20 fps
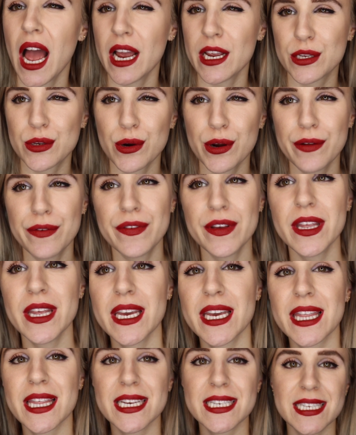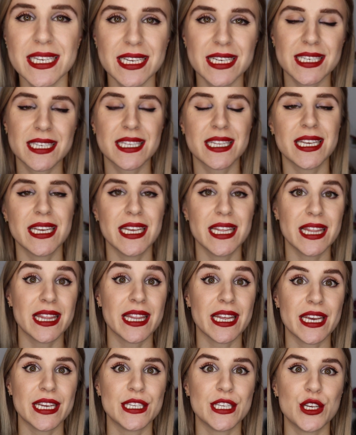I sort of feel like this is the
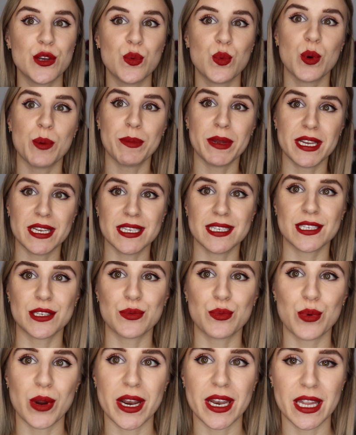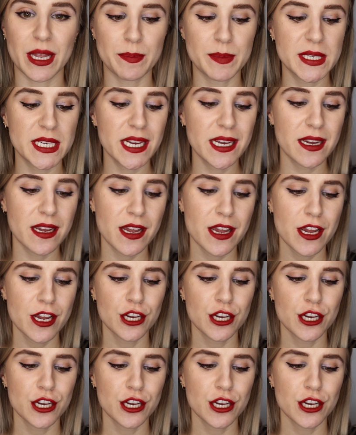Lazy Woman's red lipstick,